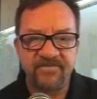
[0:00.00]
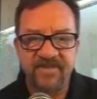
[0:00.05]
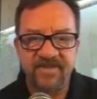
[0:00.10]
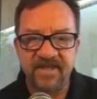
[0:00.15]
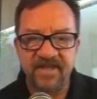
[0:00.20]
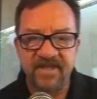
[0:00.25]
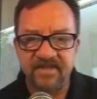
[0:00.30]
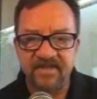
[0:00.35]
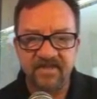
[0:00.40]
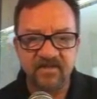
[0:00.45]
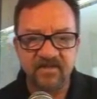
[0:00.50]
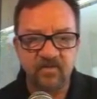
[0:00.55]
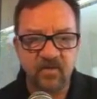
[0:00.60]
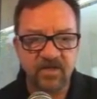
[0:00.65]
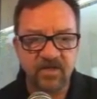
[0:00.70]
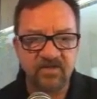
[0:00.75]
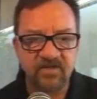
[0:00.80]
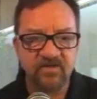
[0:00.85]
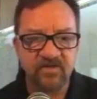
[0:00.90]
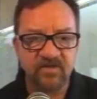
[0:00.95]
this is
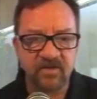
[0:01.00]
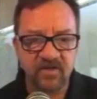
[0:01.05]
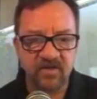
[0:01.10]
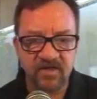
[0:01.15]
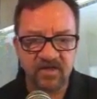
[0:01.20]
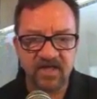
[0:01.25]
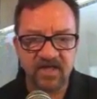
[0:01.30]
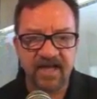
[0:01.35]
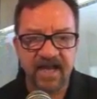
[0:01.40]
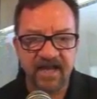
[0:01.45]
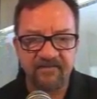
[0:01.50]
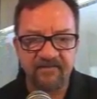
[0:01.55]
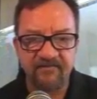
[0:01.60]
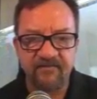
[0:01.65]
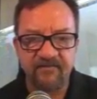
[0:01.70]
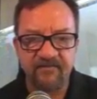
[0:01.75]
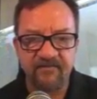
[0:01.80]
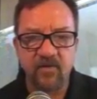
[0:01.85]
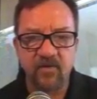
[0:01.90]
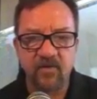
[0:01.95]
what you're looking at
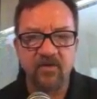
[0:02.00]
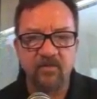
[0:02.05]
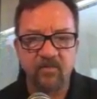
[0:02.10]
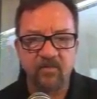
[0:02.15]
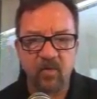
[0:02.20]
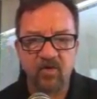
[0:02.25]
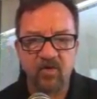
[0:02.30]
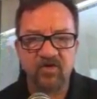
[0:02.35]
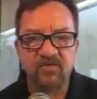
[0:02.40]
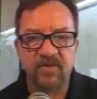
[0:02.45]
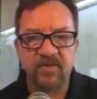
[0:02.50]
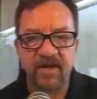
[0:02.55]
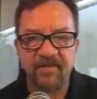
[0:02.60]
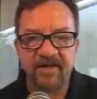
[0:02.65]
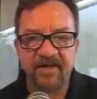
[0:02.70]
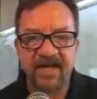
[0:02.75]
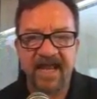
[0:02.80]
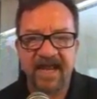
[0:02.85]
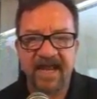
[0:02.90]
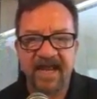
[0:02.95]
for your mortgage
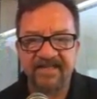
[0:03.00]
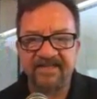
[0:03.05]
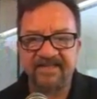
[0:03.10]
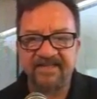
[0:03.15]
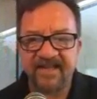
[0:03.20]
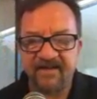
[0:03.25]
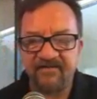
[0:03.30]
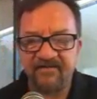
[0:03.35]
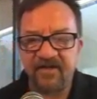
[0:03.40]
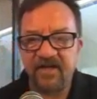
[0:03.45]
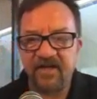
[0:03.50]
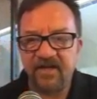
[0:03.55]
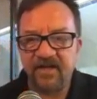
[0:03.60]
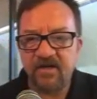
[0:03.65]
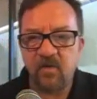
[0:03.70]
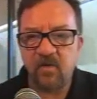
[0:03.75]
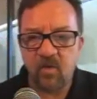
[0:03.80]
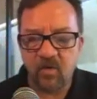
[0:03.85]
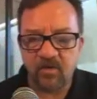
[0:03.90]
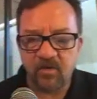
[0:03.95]
payment at a
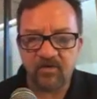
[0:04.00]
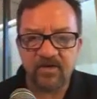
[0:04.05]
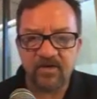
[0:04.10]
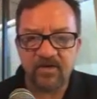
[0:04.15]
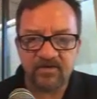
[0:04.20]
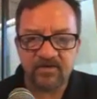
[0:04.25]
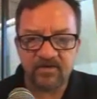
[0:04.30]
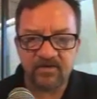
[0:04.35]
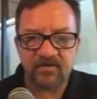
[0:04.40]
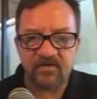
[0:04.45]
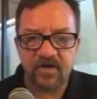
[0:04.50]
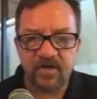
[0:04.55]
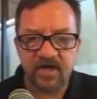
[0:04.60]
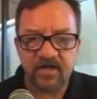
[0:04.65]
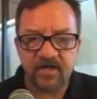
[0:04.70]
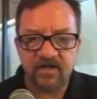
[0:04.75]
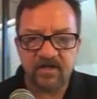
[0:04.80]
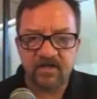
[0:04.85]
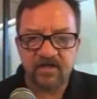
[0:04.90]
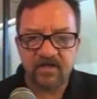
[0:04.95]
7.25% interest
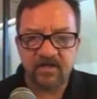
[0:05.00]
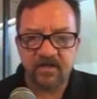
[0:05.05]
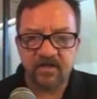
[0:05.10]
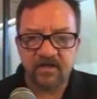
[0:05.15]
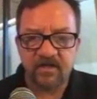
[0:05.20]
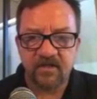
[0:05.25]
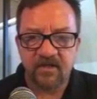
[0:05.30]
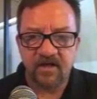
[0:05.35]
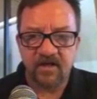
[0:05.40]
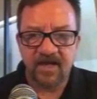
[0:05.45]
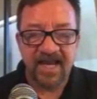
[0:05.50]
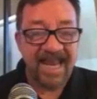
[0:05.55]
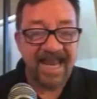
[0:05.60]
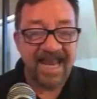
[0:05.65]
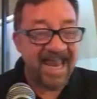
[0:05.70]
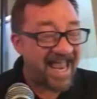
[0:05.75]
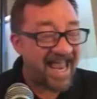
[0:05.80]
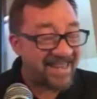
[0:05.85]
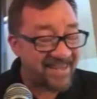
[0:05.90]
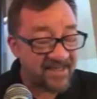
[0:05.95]
rate. All right,
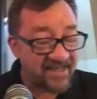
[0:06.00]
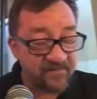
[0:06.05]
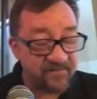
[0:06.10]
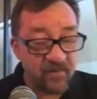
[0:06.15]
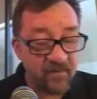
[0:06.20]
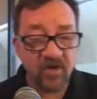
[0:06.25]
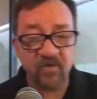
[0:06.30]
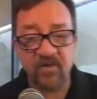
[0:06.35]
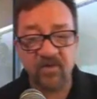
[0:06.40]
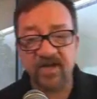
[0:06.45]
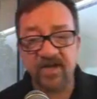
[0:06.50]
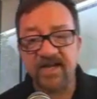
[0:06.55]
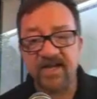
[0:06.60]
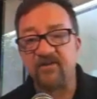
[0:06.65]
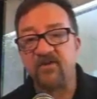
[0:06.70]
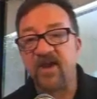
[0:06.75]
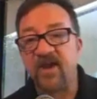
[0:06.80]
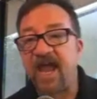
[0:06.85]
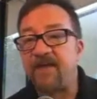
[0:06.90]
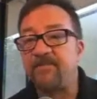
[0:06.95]
at this market right now,
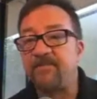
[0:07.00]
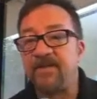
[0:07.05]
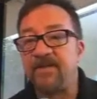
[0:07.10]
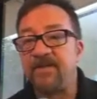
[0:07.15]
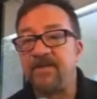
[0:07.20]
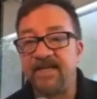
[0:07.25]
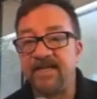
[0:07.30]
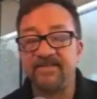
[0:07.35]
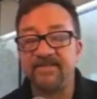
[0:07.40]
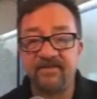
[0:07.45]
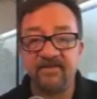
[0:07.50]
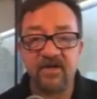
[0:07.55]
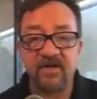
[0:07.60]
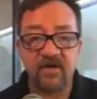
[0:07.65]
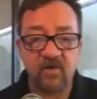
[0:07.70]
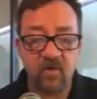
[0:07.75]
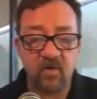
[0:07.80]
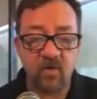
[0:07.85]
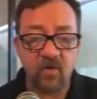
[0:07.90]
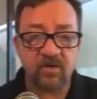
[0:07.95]
you're happy to get
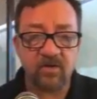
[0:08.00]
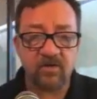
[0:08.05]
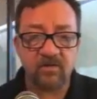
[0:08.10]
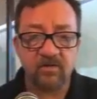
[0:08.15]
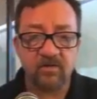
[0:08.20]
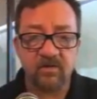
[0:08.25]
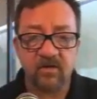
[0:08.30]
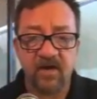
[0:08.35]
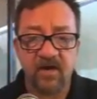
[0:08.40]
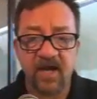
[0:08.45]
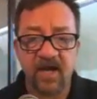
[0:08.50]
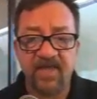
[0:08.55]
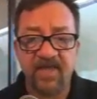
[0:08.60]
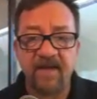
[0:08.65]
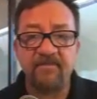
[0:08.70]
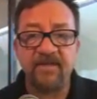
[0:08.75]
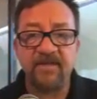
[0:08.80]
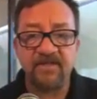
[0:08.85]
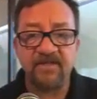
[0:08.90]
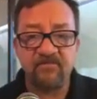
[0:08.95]
7.25%. All right,
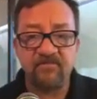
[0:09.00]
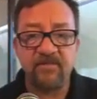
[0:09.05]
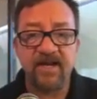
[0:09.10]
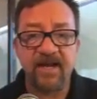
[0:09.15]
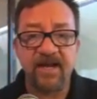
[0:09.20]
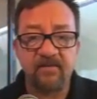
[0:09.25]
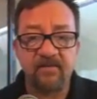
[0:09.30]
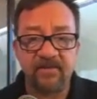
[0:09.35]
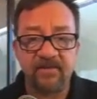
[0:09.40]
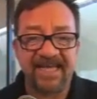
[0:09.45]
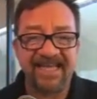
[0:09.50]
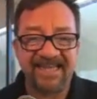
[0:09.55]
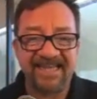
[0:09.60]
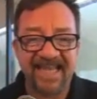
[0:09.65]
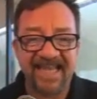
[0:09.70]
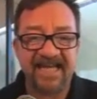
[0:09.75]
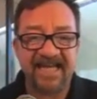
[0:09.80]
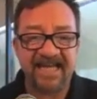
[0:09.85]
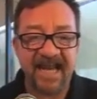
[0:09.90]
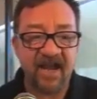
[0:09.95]
that means you've been able to get
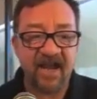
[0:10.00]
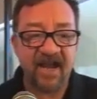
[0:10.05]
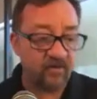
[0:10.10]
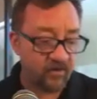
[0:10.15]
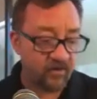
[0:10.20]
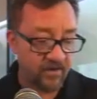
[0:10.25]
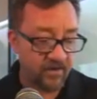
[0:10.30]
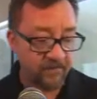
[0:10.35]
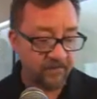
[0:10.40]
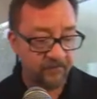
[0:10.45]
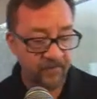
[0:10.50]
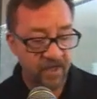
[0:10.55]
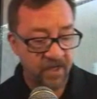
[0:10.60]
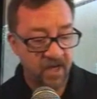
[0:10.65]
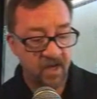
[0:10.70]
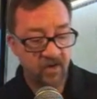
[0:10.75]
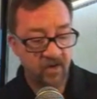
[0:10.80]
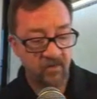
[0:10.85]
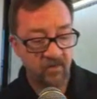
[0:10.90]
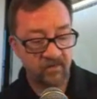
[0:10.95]
that down. All
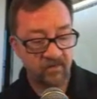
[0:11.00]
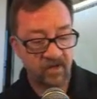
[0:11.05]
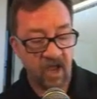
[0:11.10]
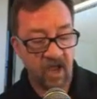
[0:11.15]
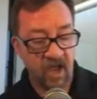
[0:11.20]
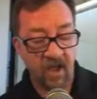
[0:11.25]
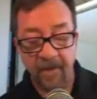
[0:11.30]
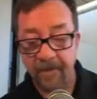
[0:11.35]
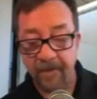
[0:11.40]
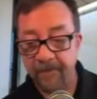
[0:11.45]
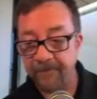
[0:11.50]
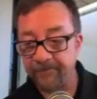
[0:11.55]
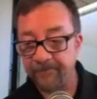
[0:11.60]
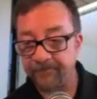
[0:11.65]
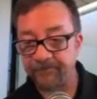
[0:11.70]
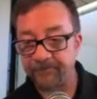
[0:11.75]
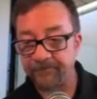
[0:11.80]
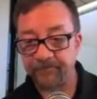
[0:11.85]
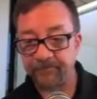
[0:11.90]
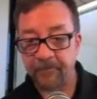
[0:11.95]

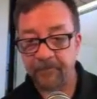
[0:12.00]
right.